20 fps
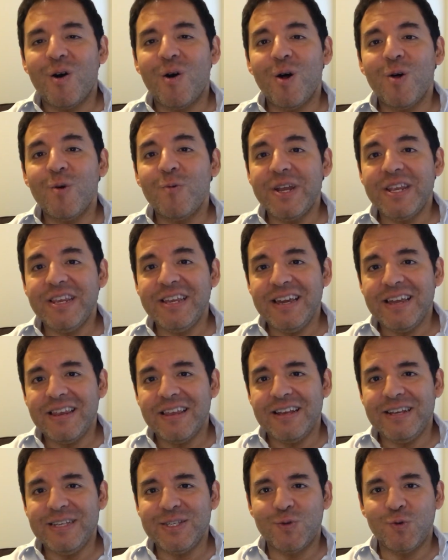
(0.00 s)
All we
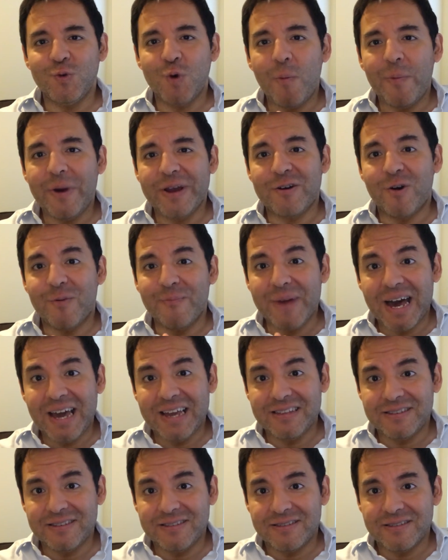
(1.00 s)
need is to open our
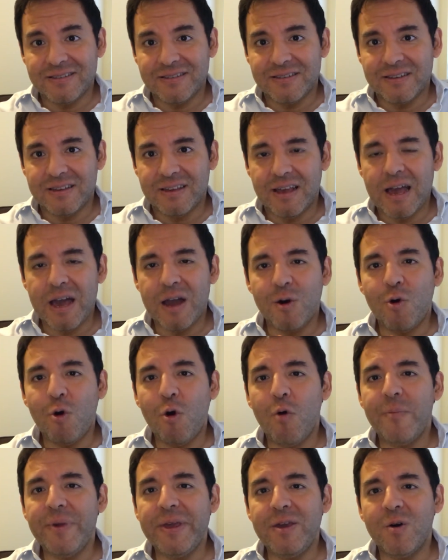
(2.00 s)
minds and
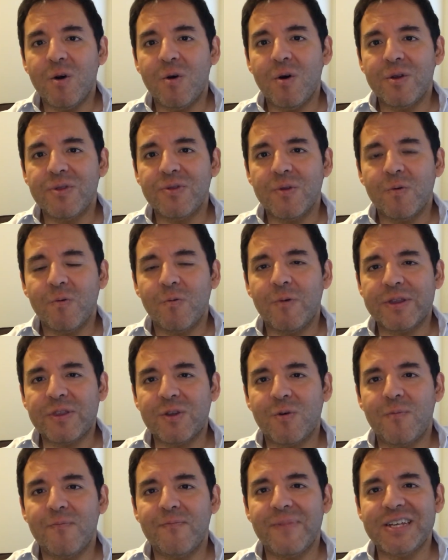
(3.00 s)
go beyond
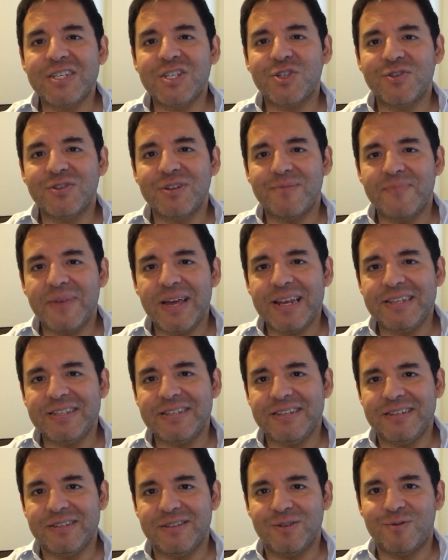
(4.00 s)
what conventional
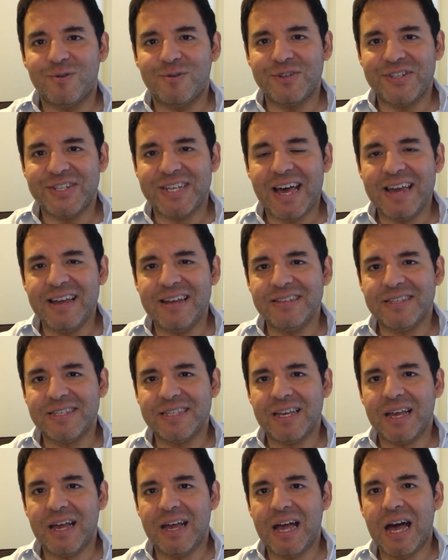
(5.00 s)
medicine or
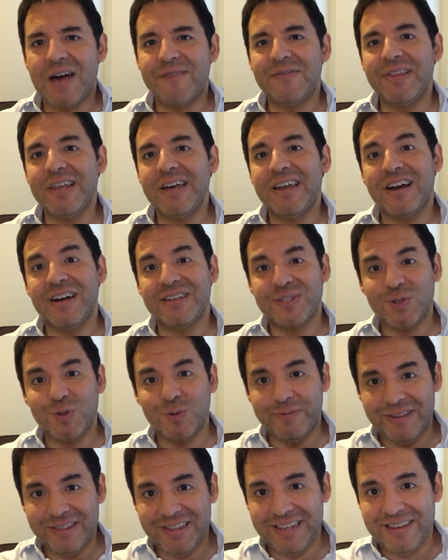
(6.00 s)
science have led us to
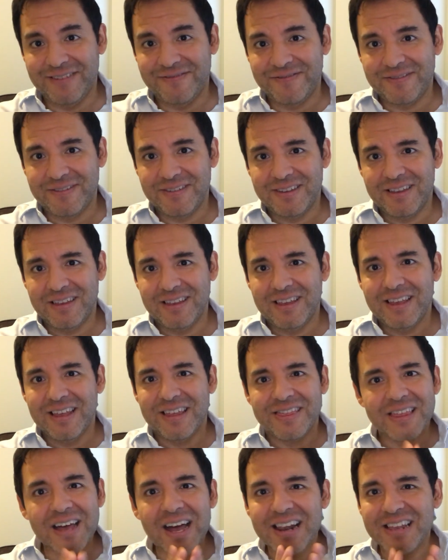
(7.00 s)
believe.
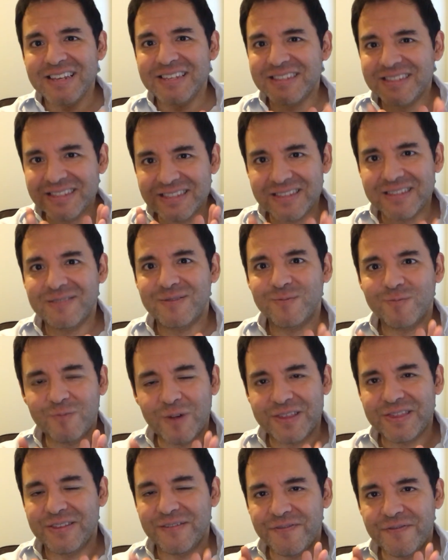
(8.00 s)
That is
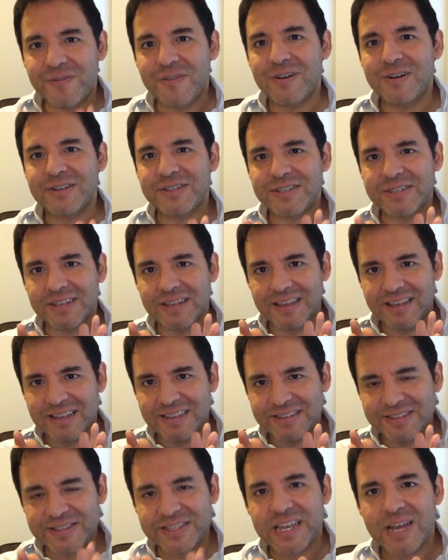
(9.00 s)
what the first
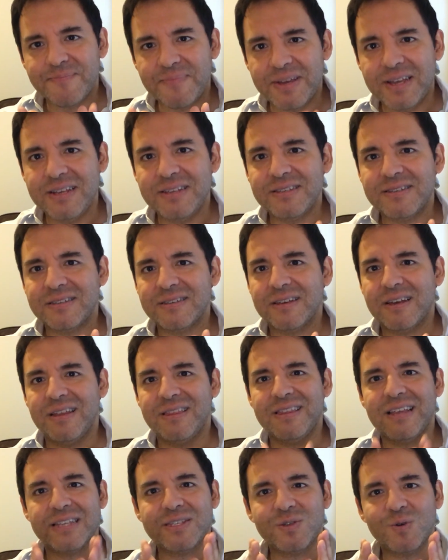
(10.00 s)
step is,
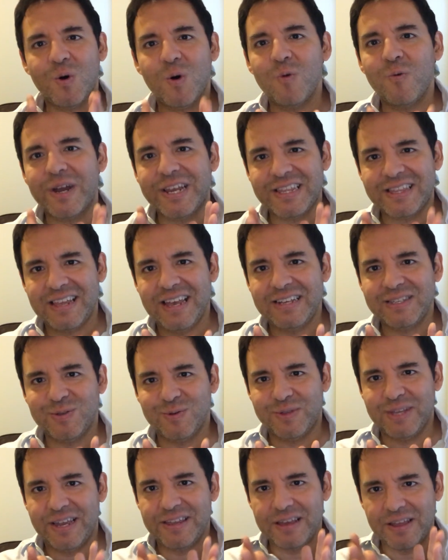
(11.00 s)
and that's all what it takes to
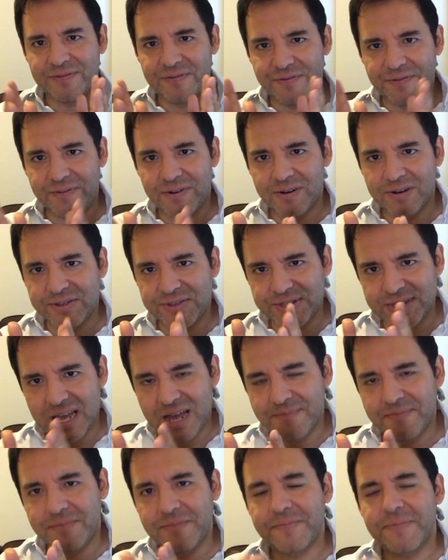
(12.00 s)
take that first
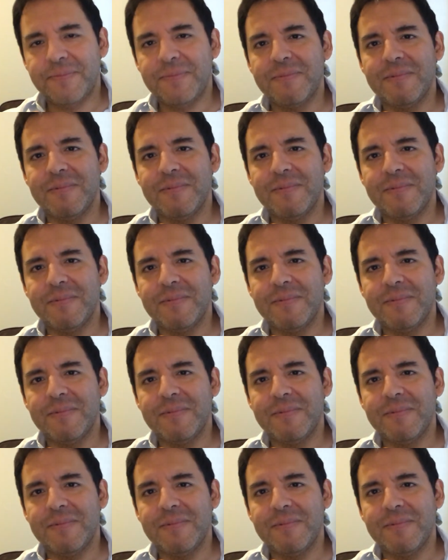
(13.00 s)
step.